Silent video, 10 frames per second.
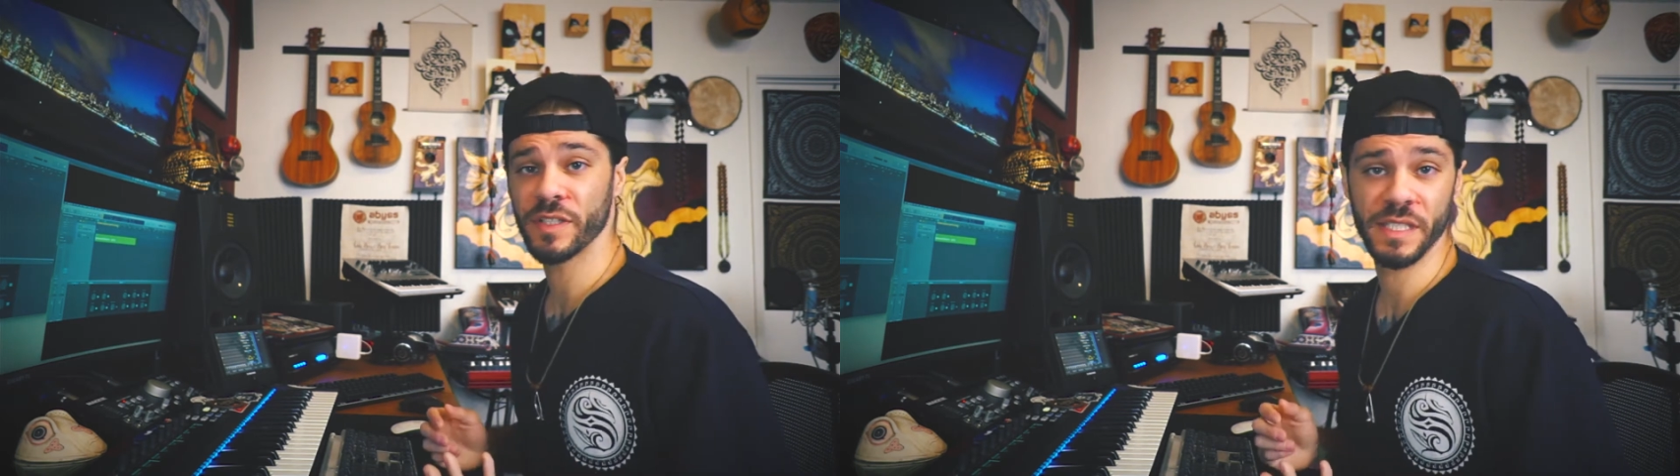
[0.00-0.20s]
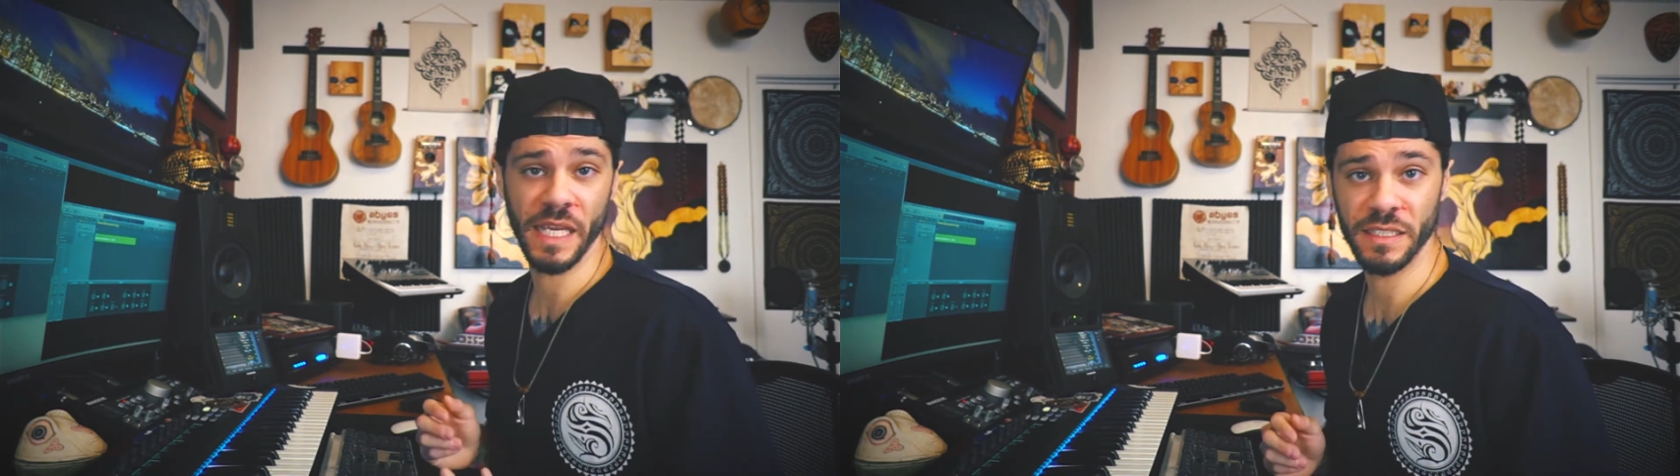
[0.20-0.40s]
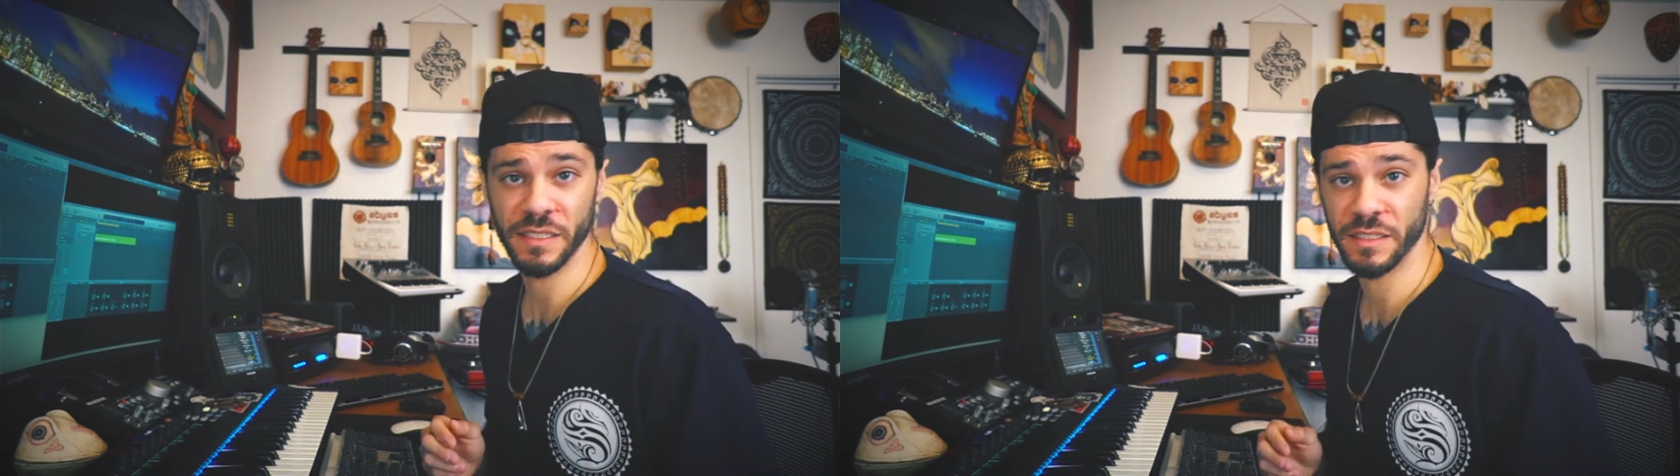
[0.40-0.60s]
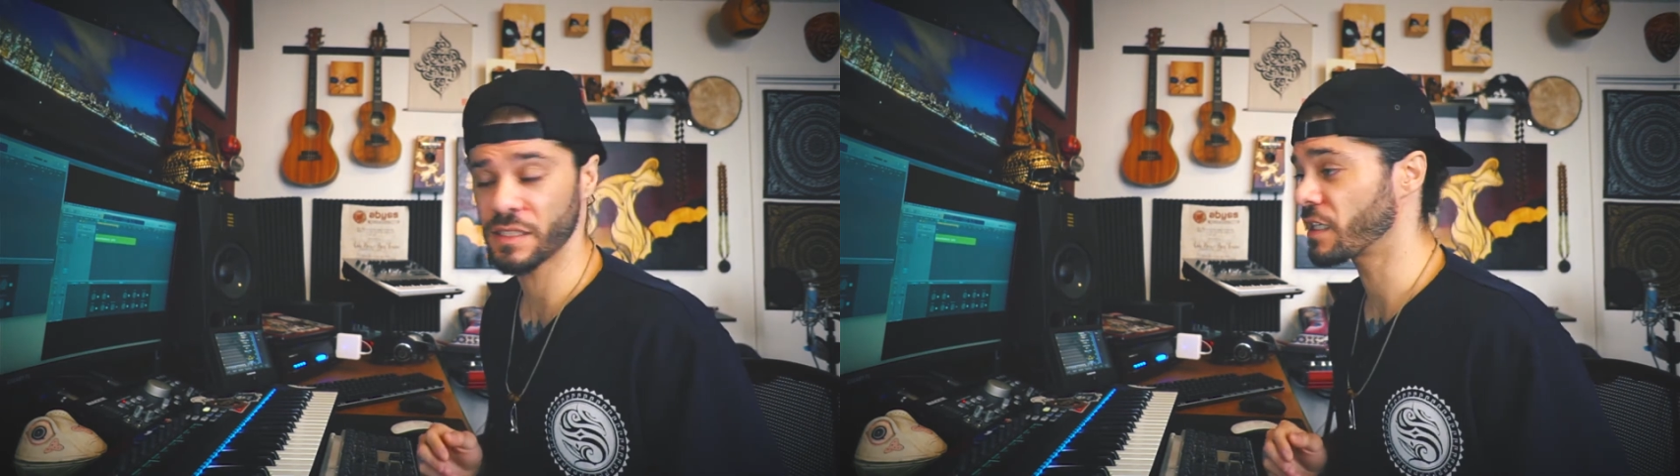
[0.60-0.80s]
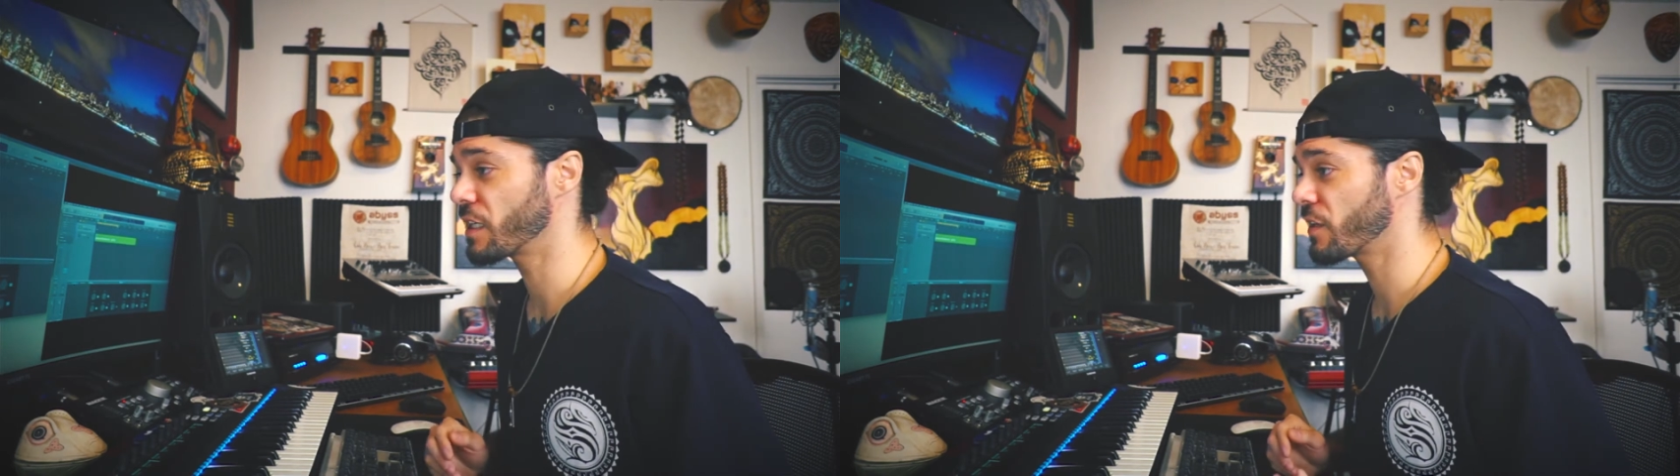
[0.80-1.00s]
taste
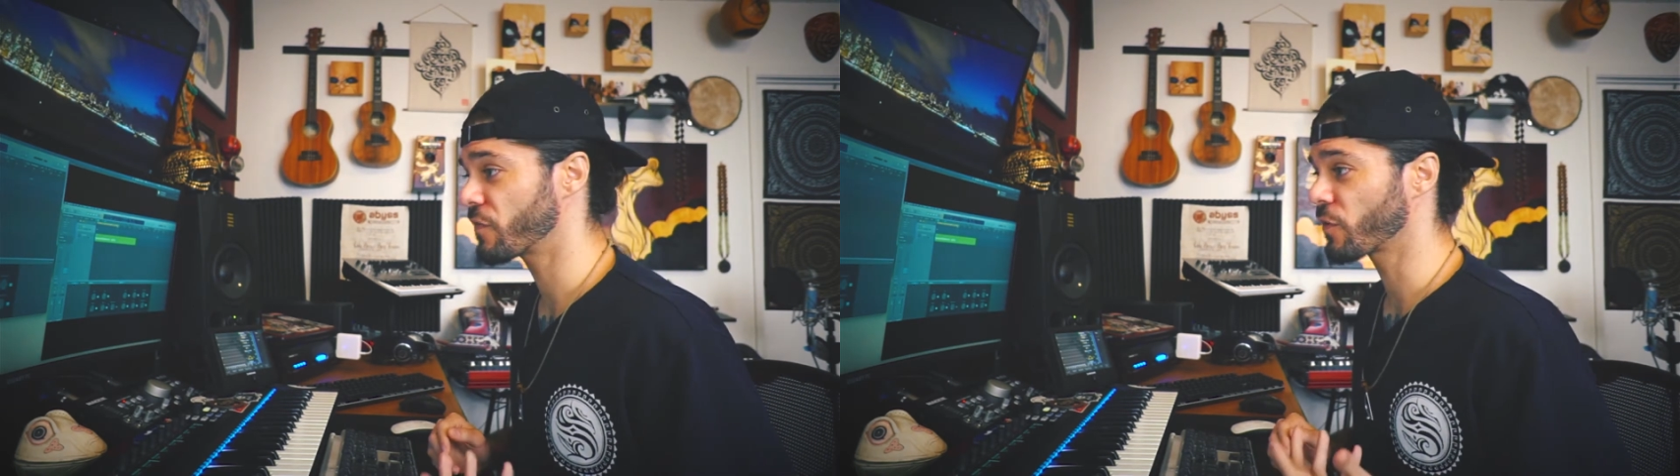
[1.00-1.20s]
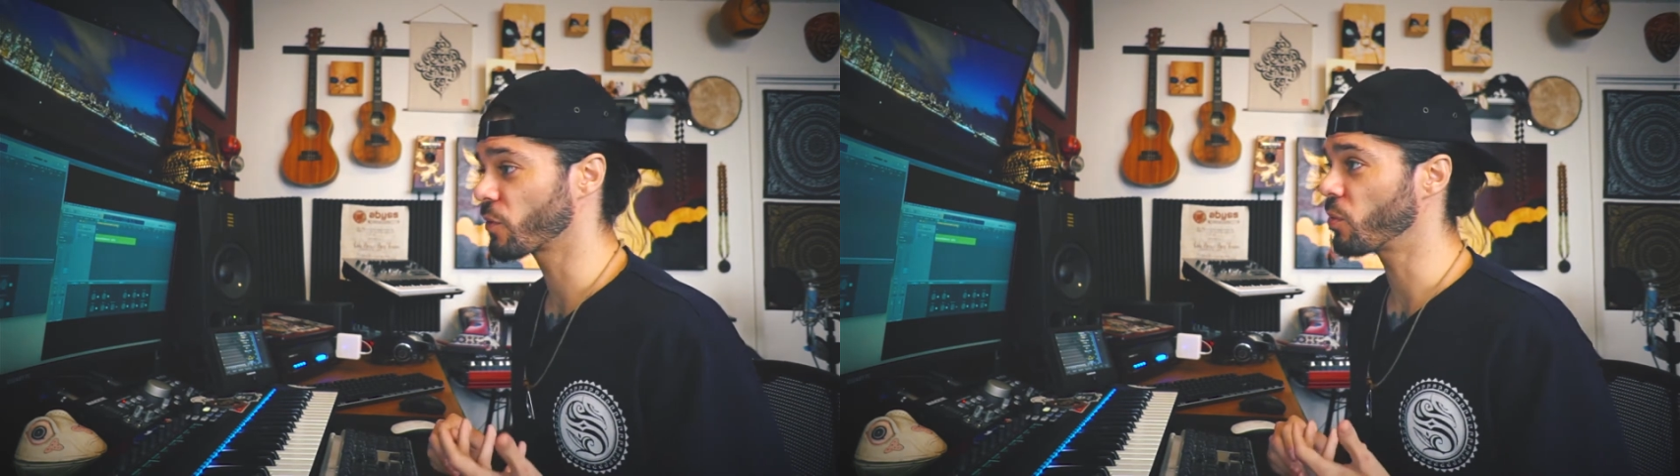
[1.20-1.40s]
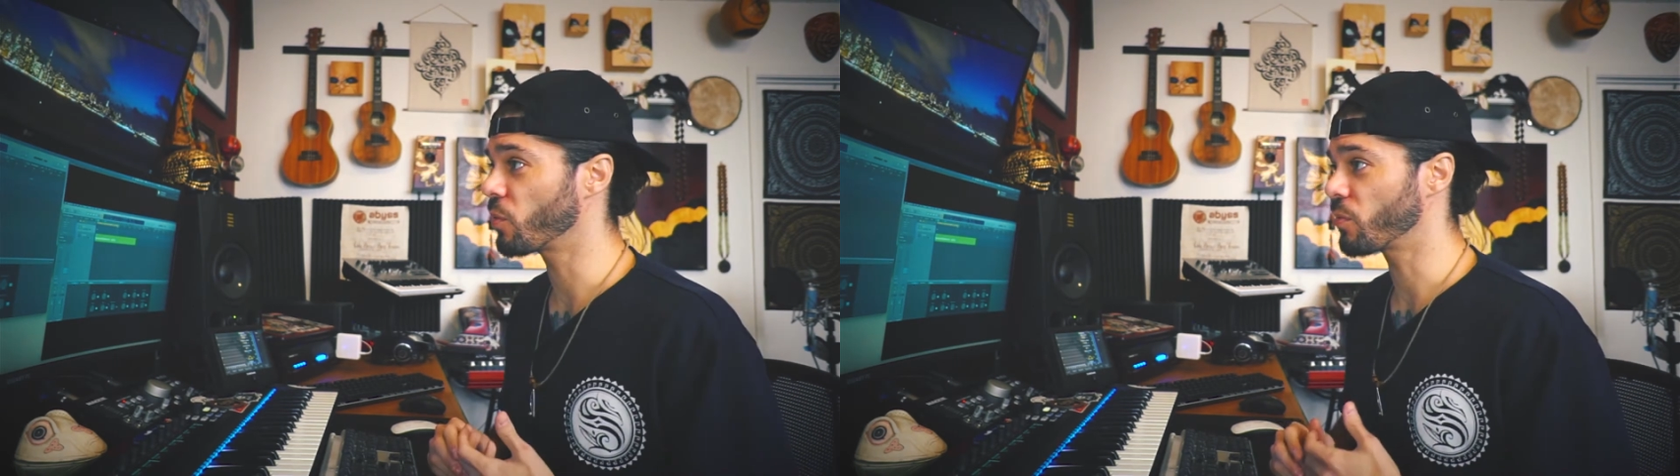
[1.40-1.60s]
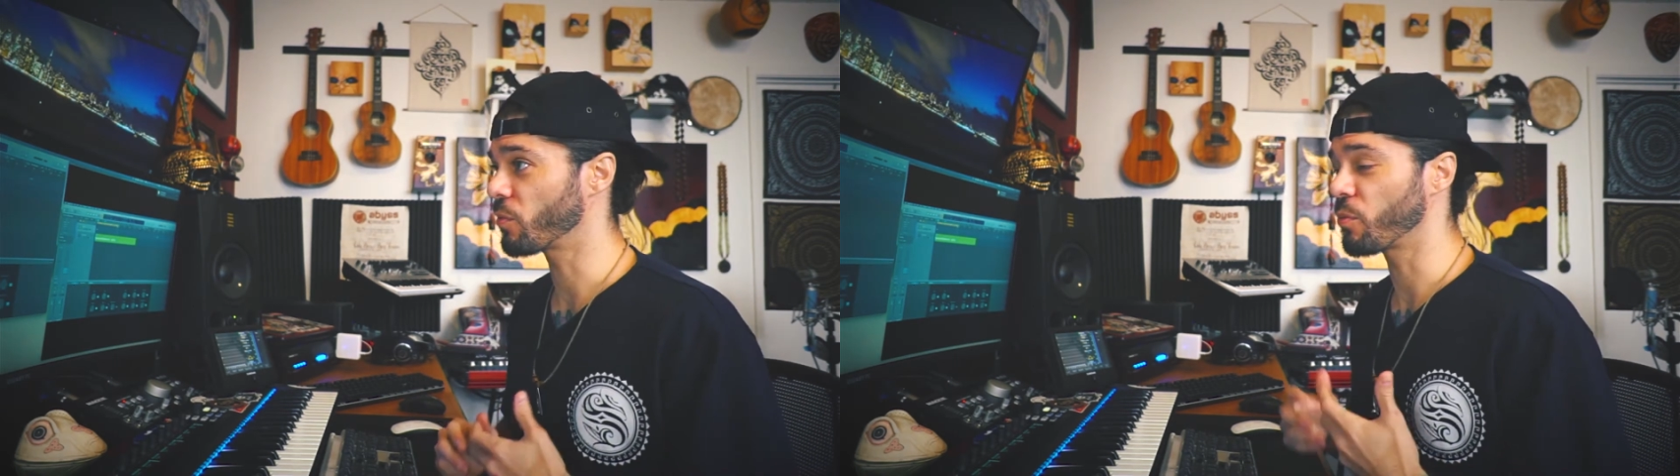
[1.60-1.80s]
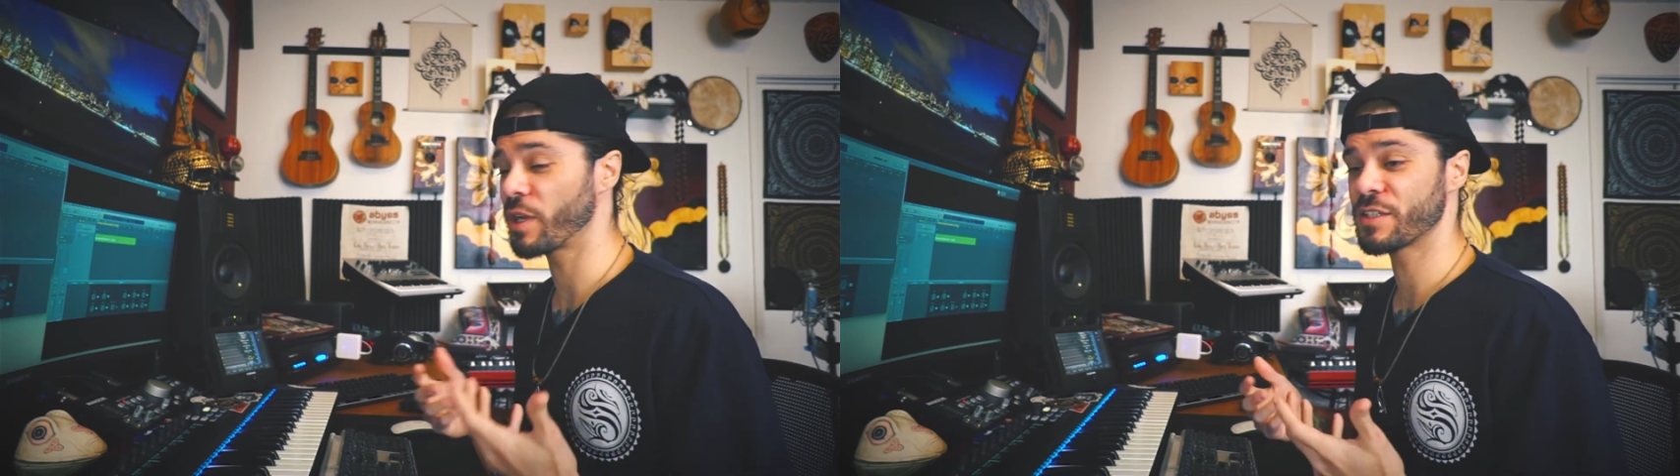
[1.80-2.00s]
for
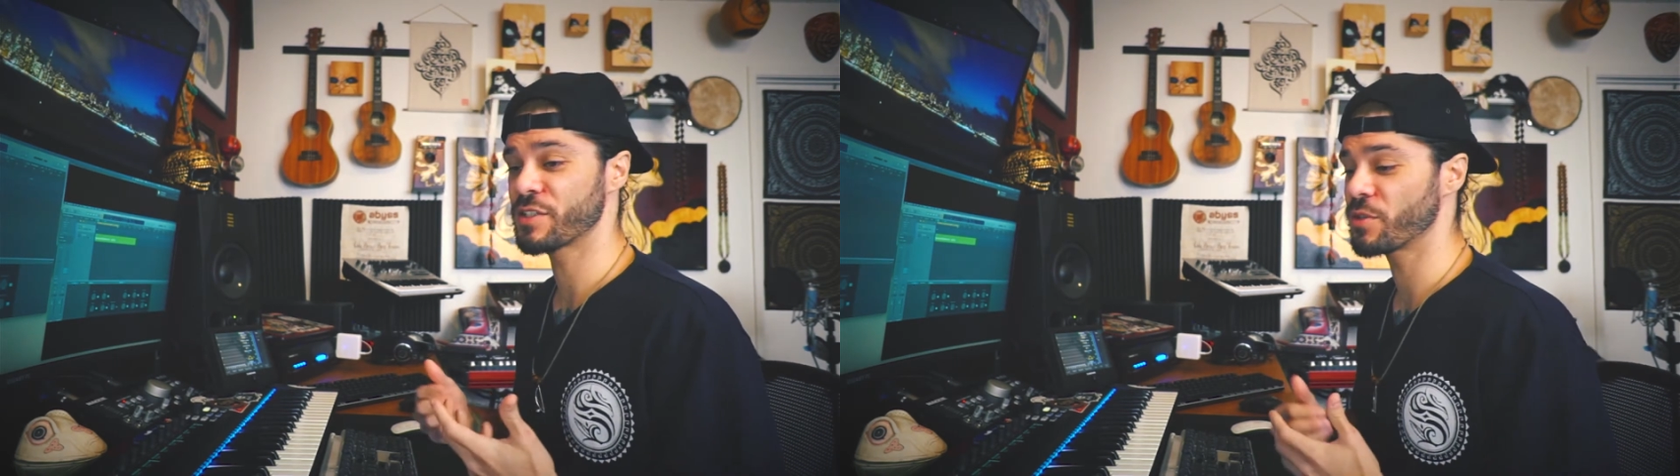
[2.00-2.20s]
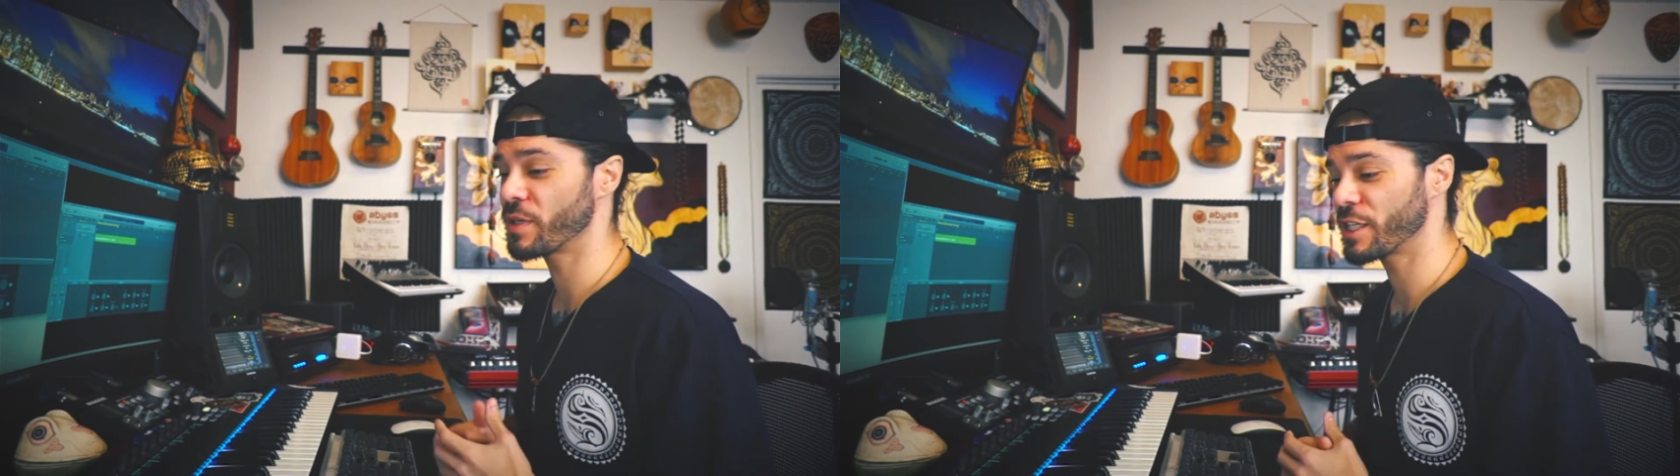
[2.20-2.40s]
what it's doing,